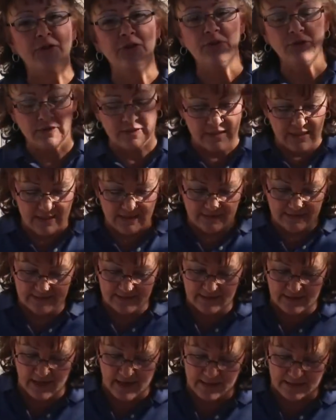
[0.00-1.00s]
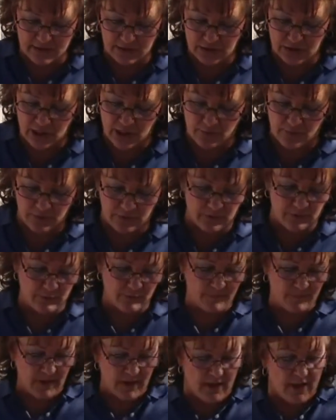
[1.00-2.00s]
two scenes today to share with
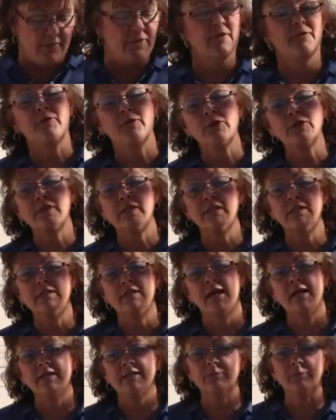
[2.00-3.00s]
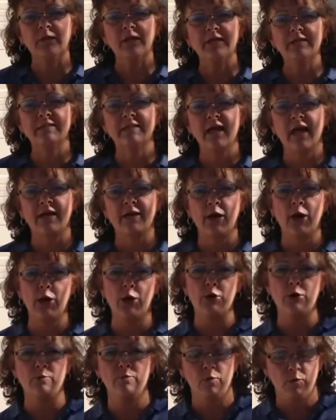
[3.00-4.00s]
you. The first scene takes place at a
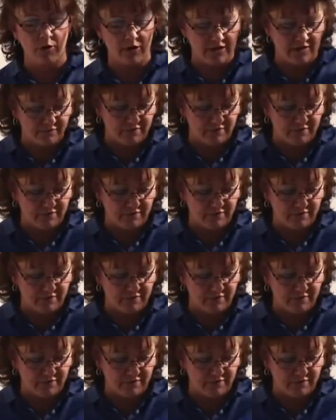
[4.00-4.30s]
home where an